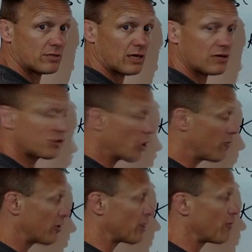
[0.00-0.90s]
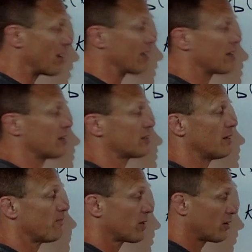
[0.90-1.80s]
Okay? Solubility product constant.
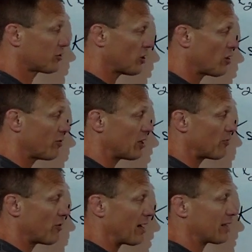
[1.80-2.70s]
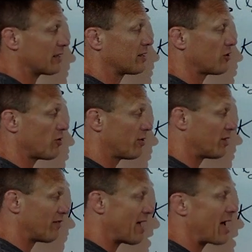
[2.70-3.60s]
Solubility product, it's the
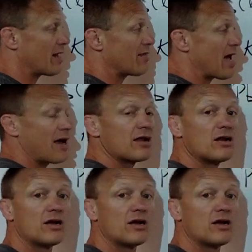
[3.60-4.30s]
solubility of that and that,